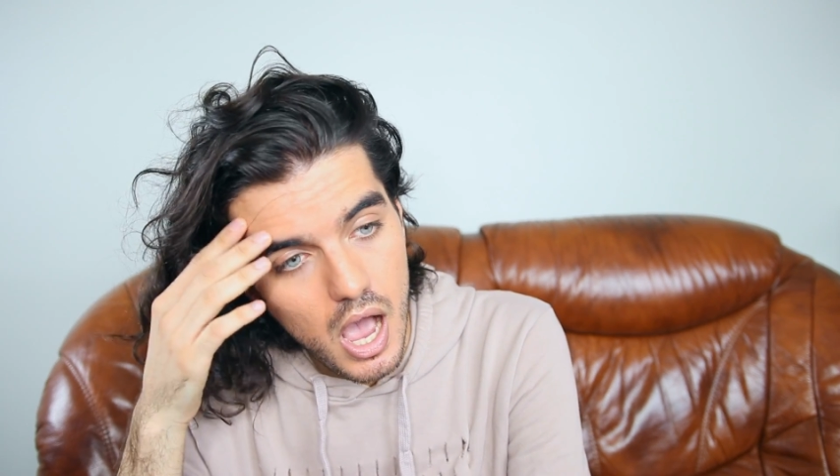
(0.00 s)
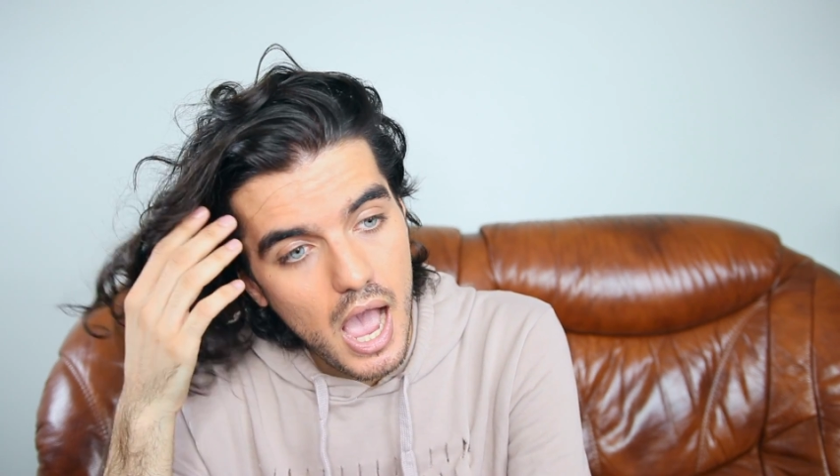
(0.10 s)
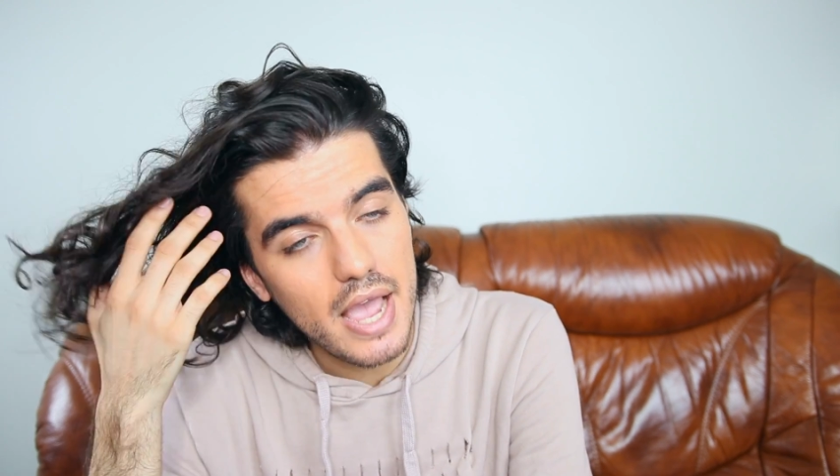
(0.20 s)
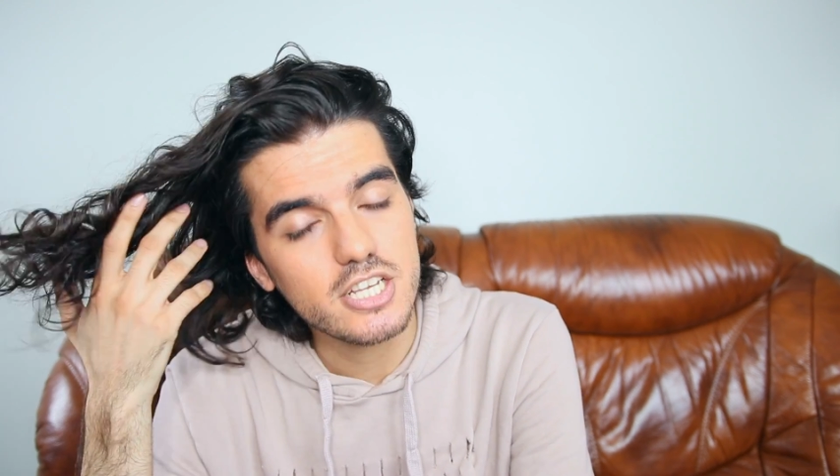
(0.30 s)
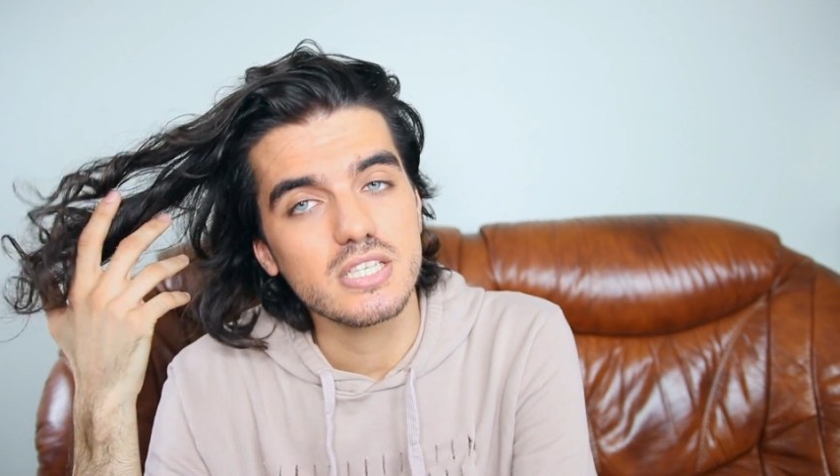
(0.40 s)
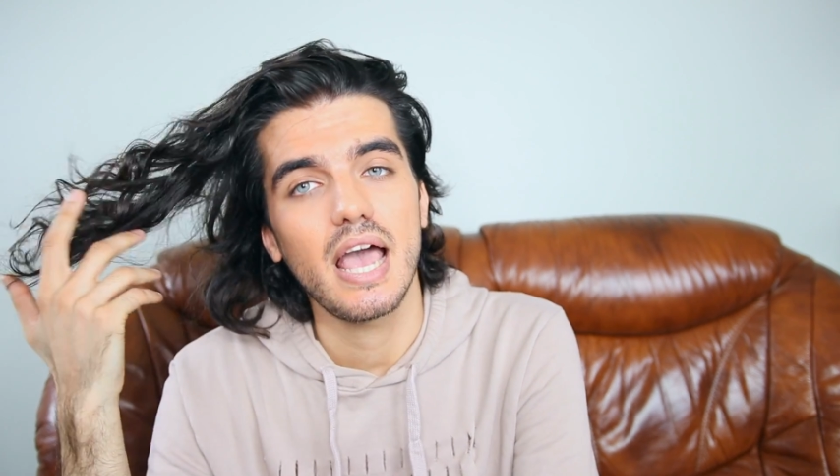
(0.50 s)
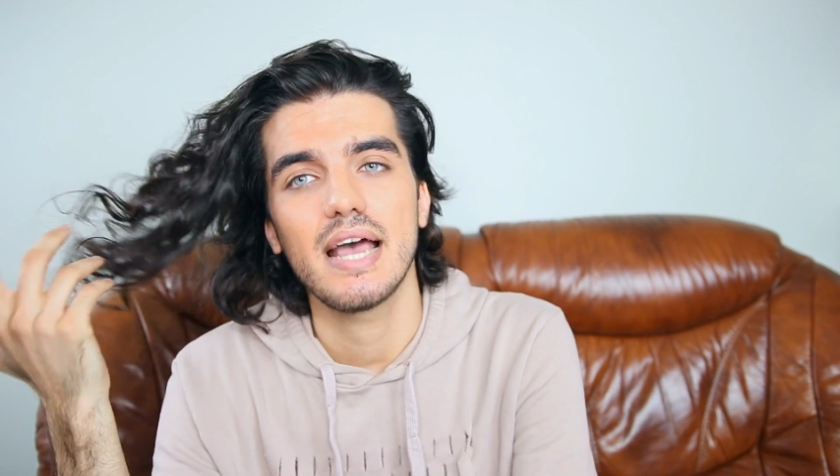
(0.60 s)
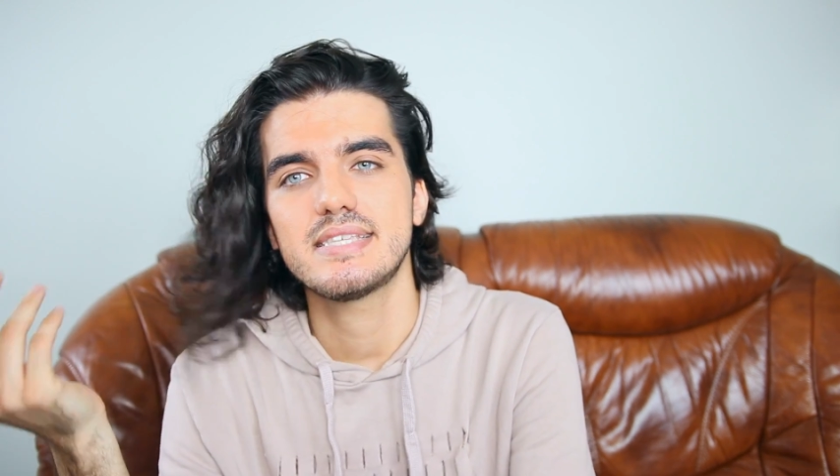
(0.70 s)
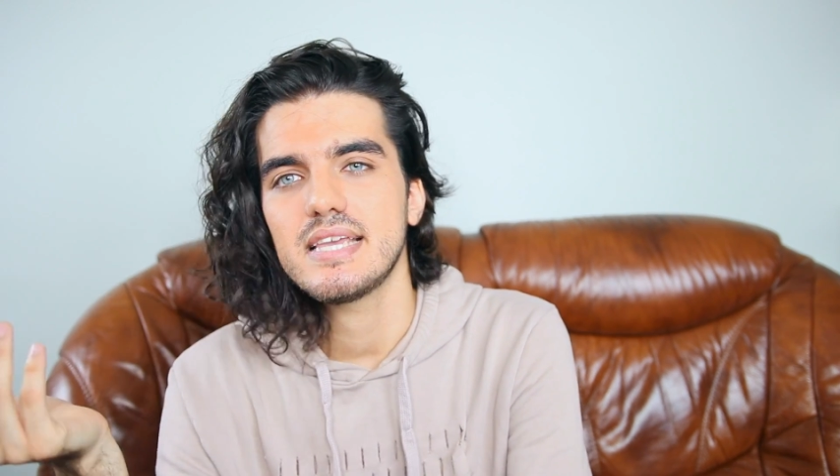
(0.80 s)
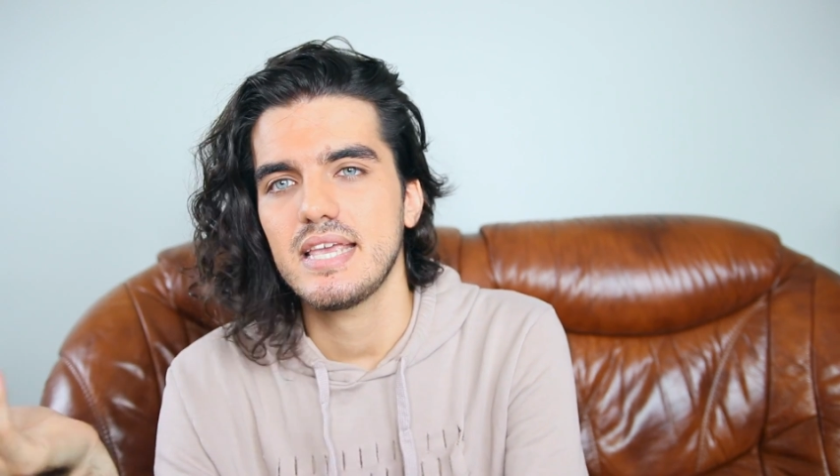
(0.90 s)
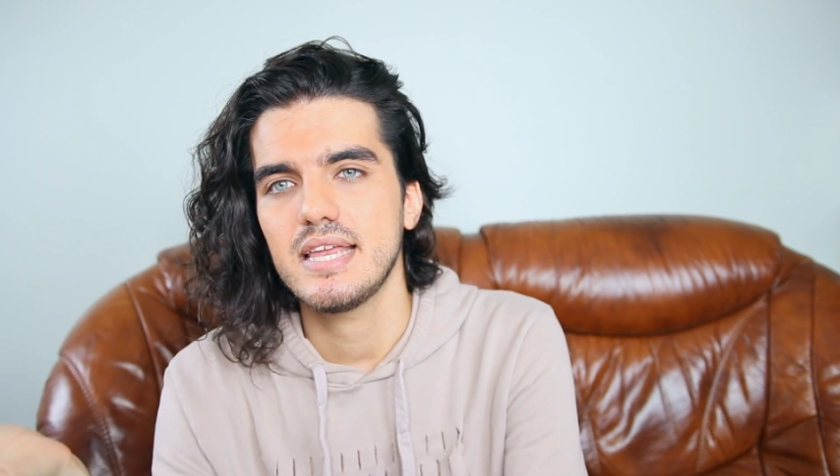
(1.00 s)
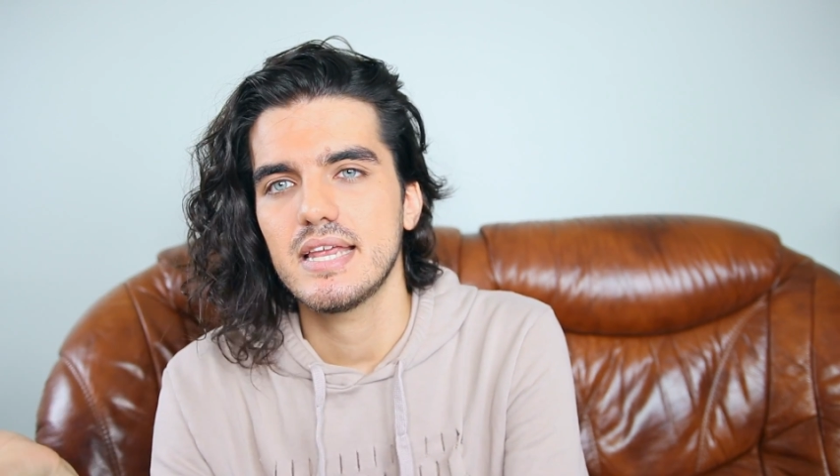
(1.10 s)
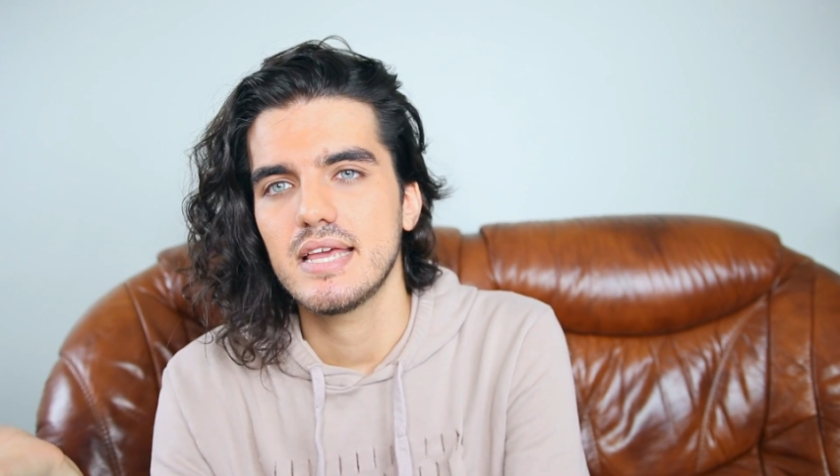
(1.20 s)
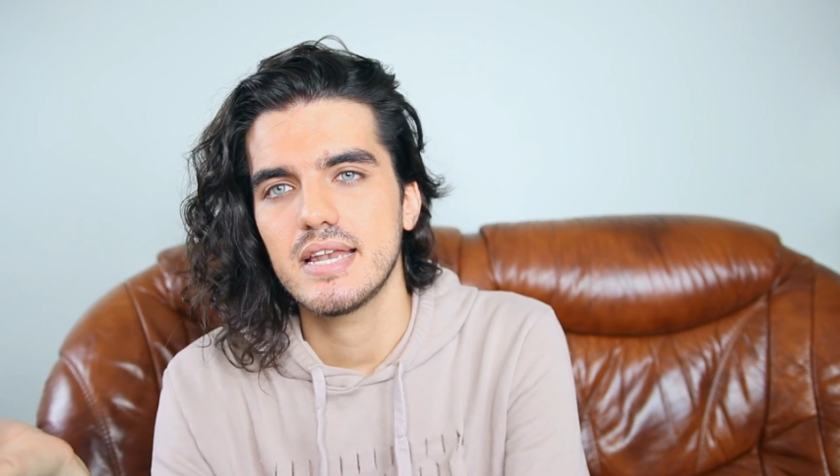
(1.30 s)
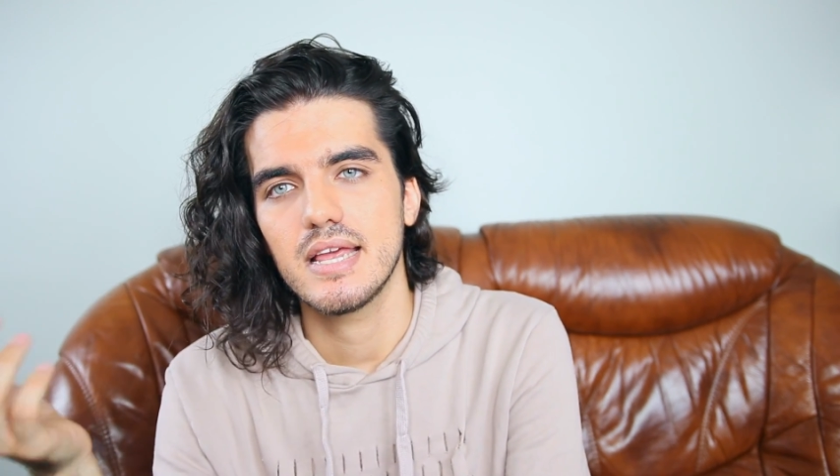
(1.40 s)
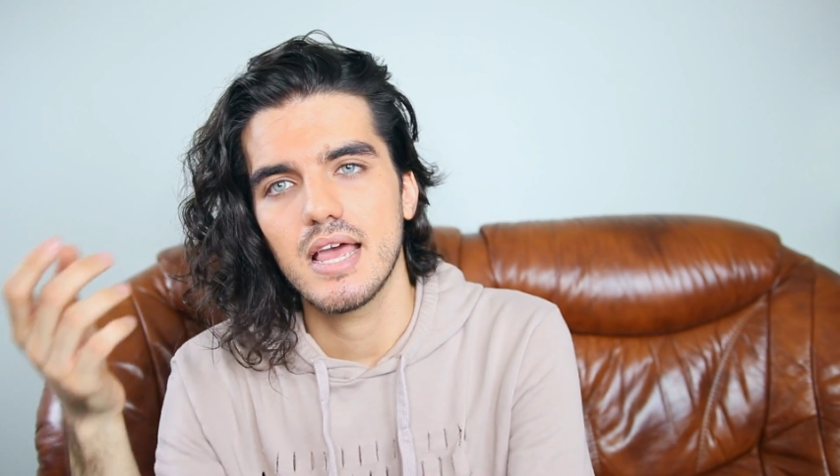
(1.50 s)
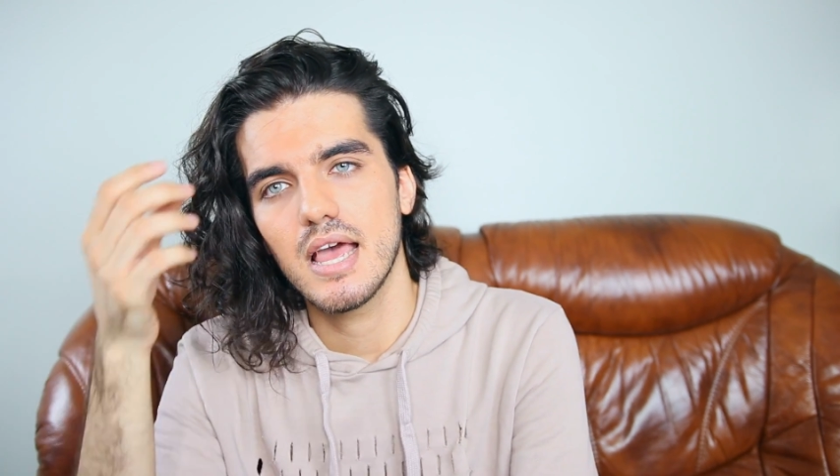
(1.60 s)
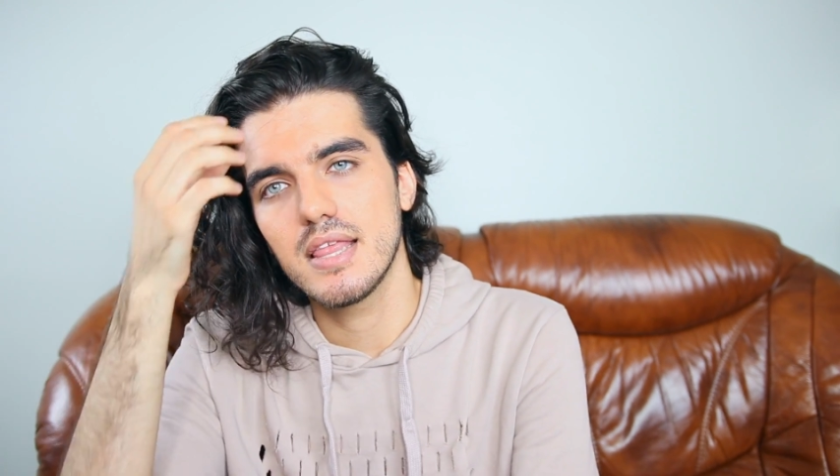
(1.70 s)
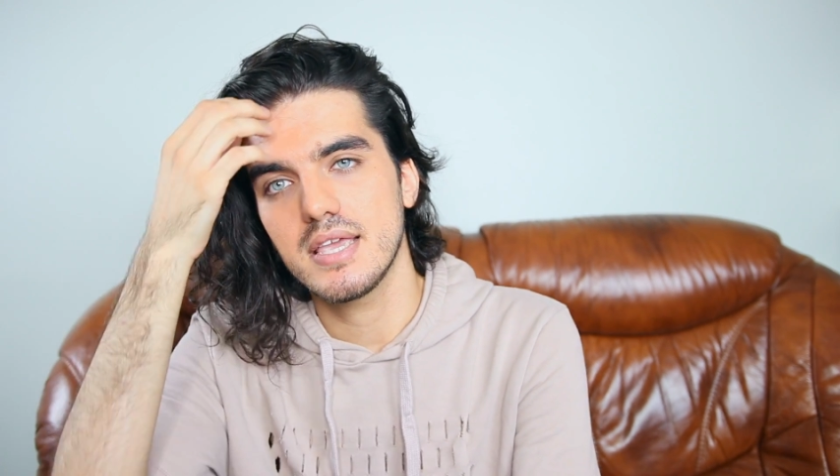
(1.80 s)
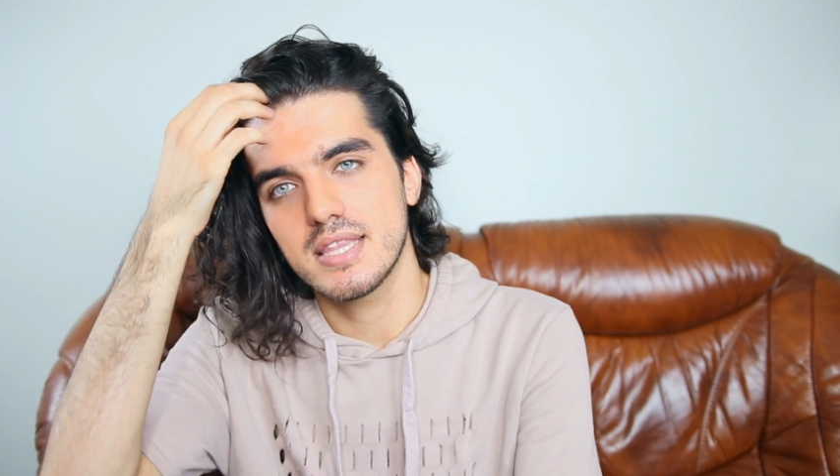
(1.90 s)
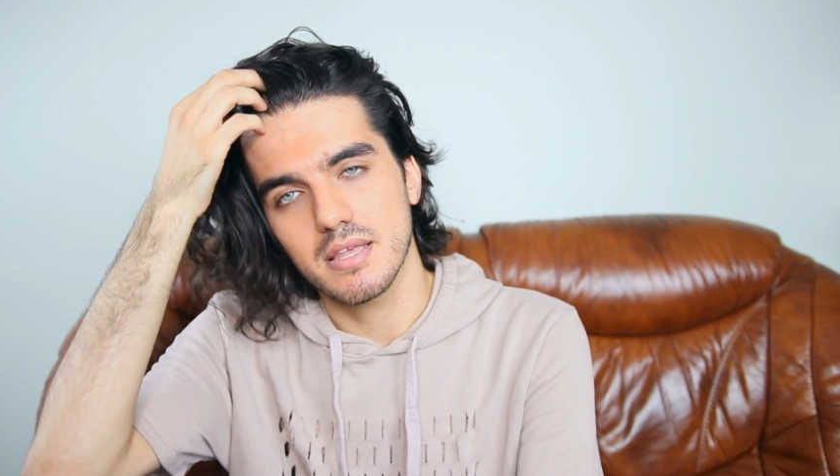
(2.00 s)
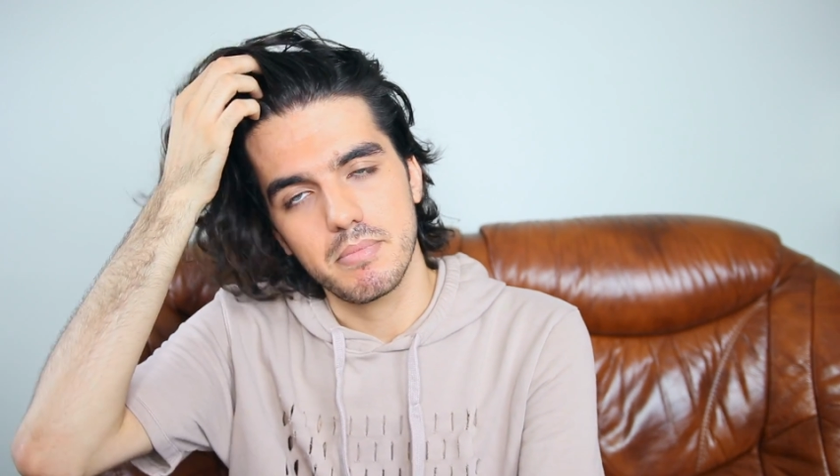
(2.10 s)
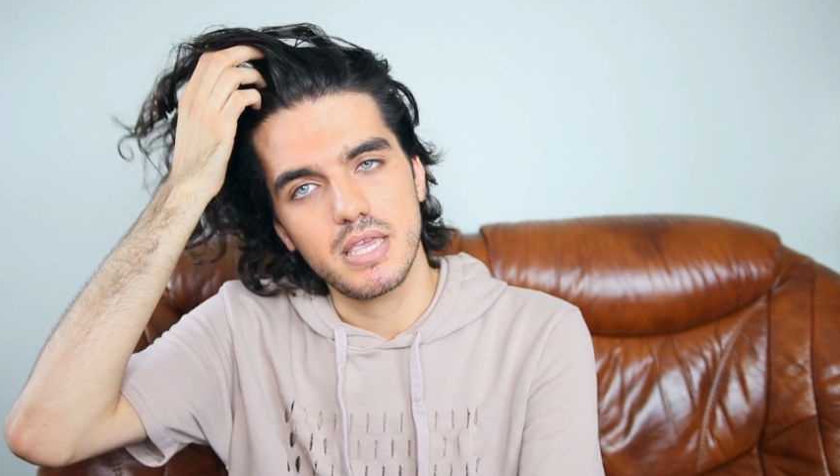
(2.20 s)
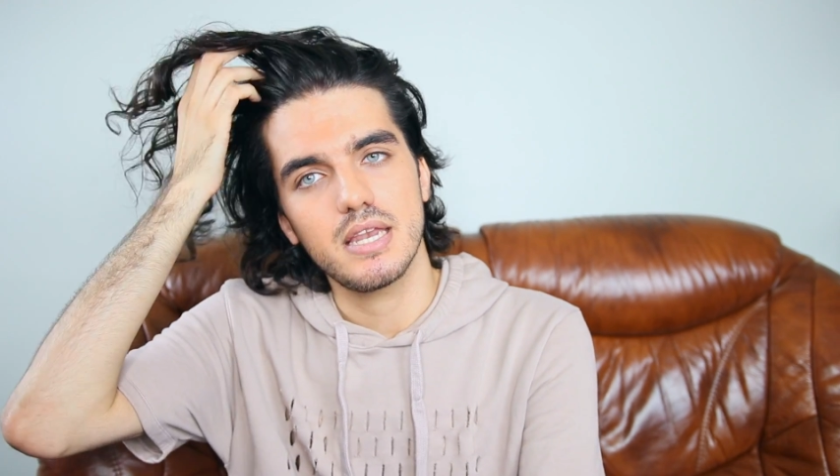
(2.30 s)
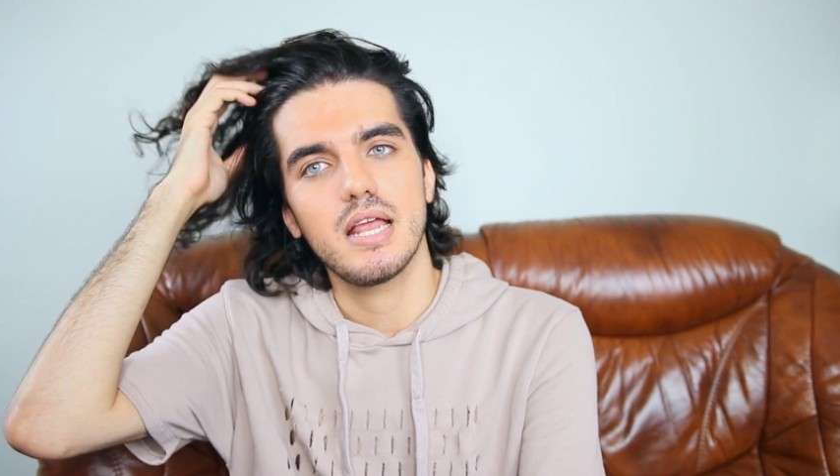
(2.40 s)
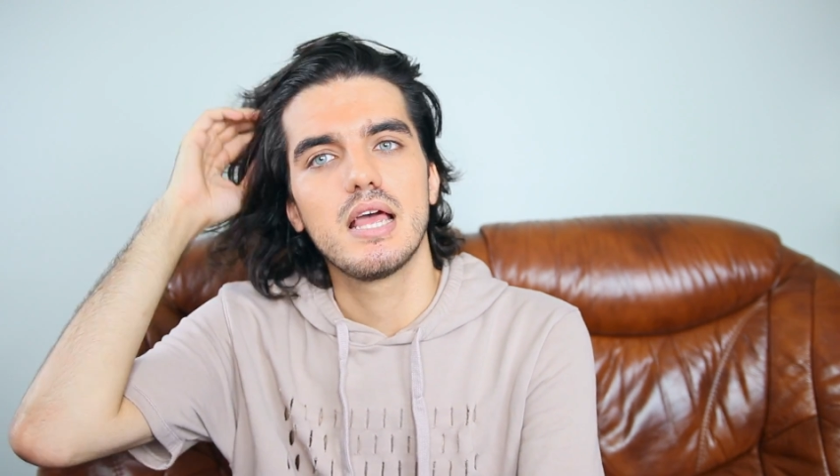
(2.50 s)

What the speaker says: I just had to eat the meat.